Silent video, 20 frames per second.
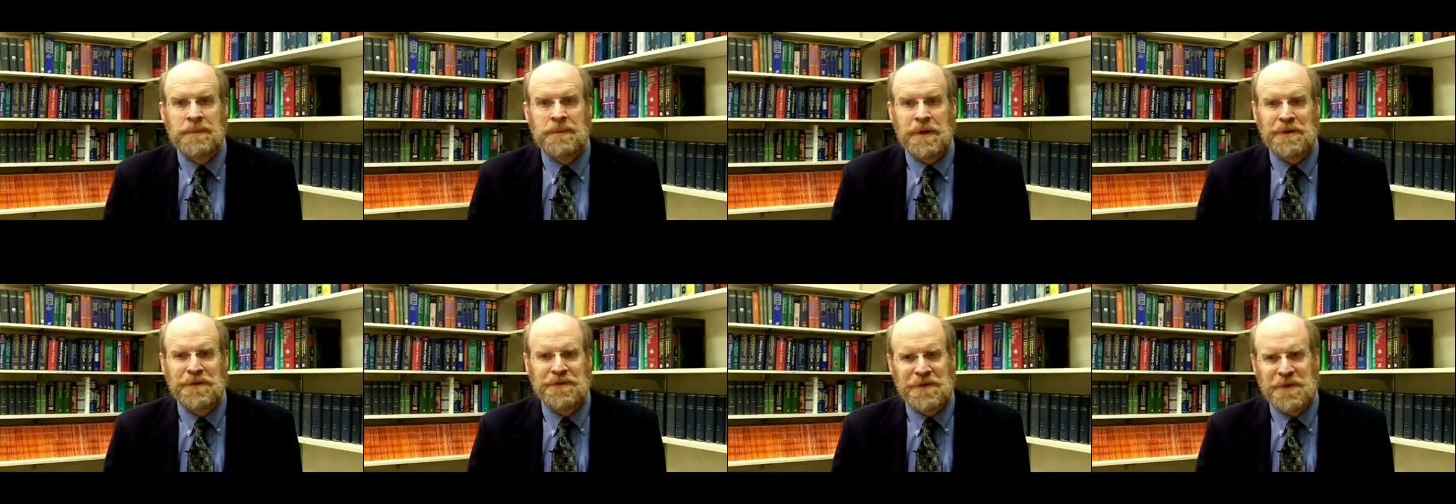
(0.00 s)

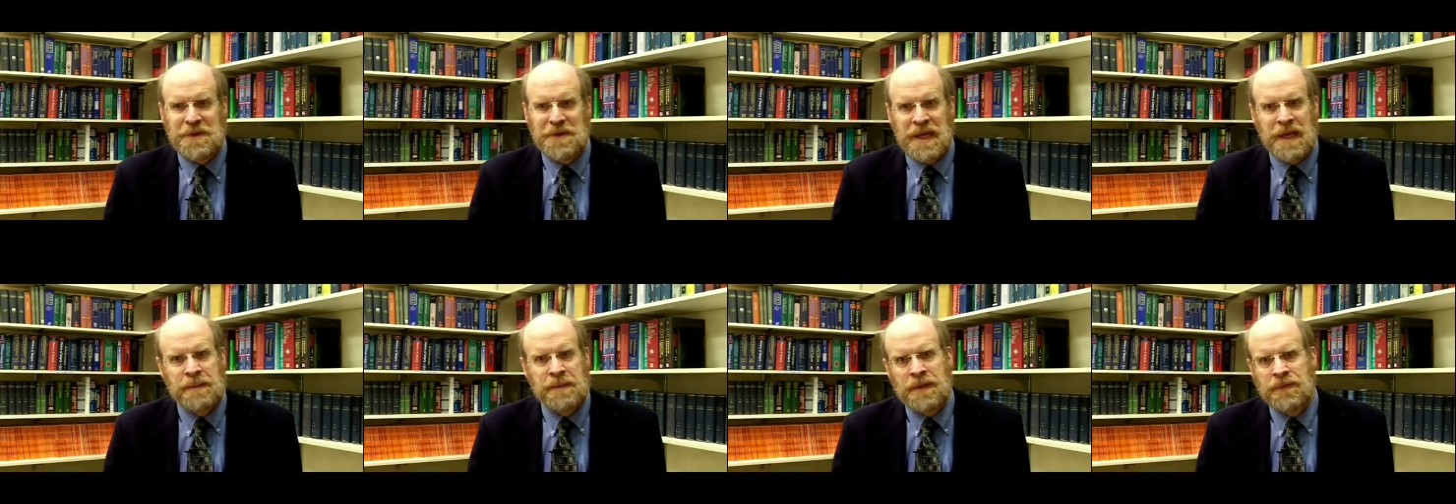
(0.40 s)
both for
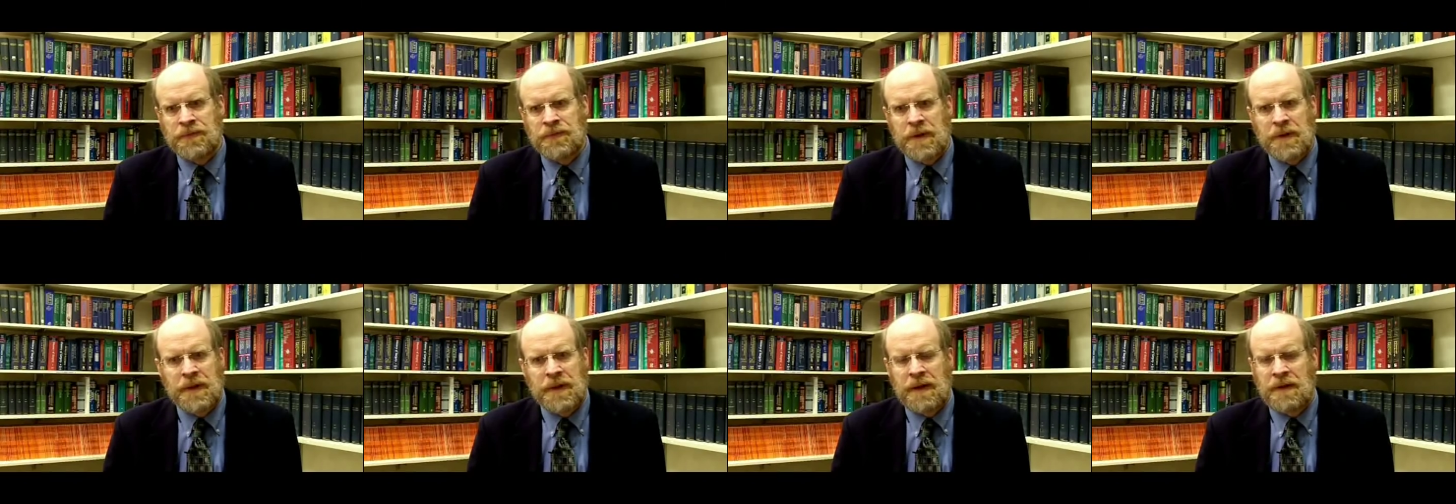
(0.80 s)
them and
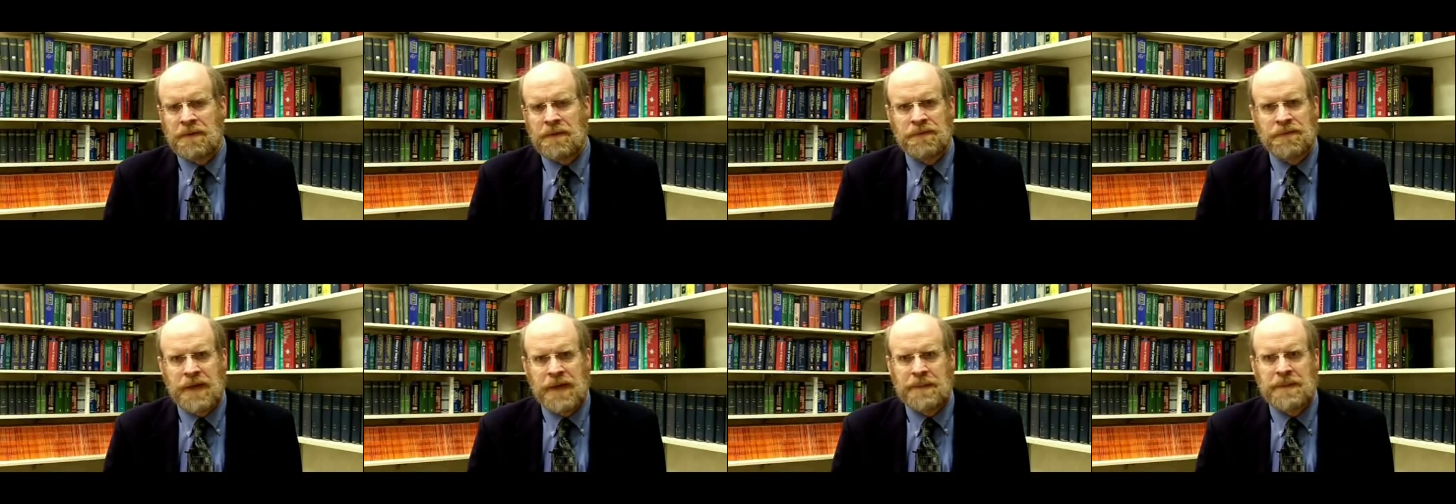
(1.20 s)
for their
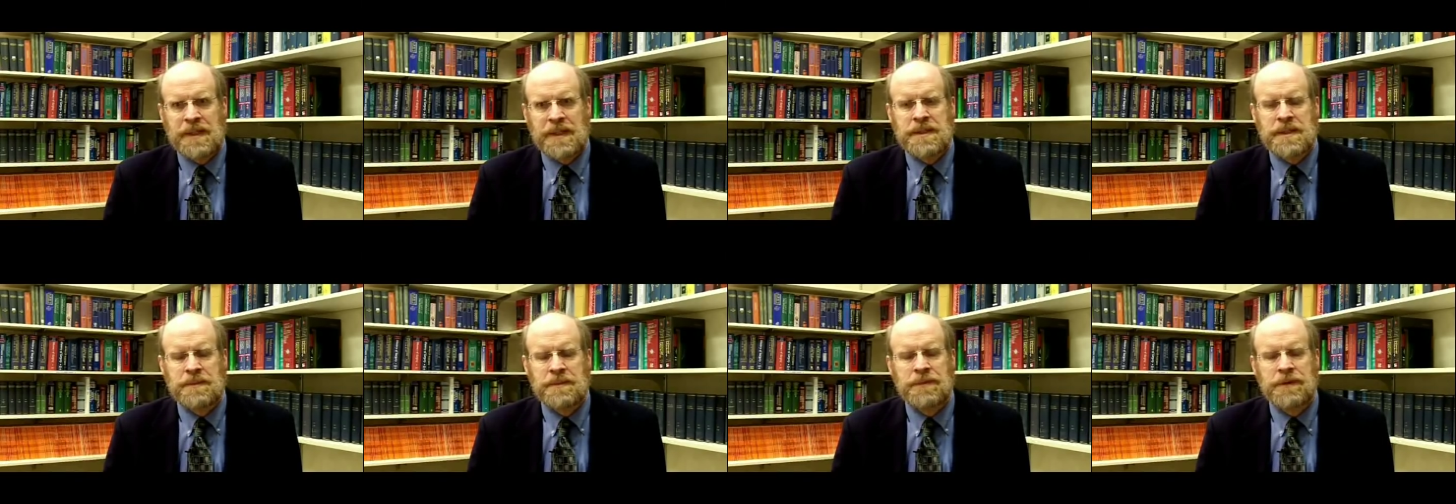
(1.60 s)

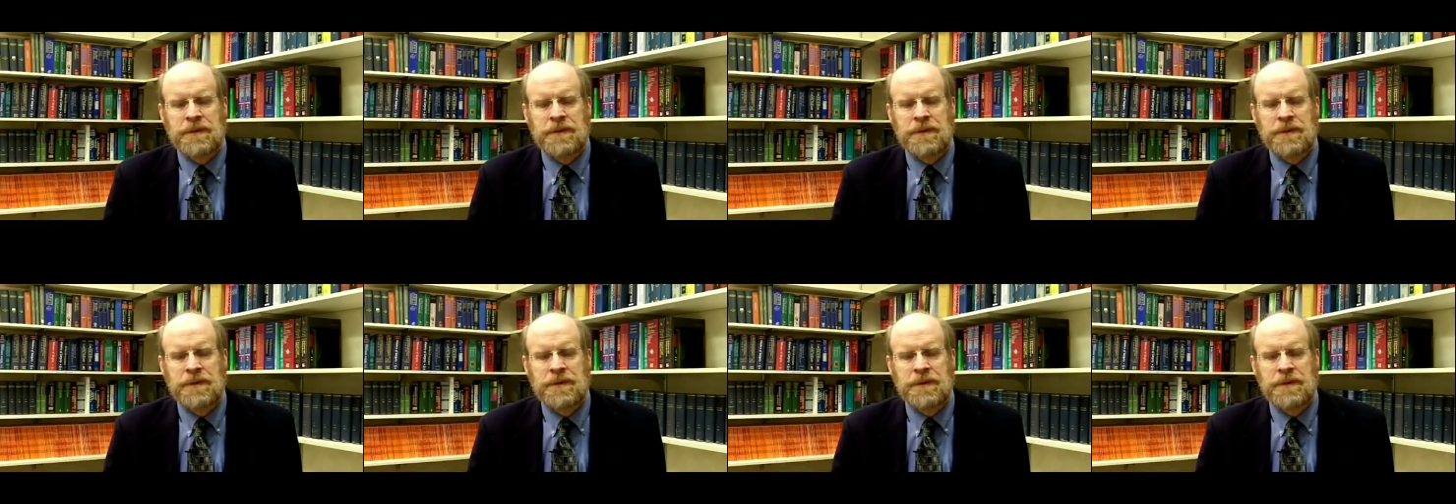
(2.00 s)
families.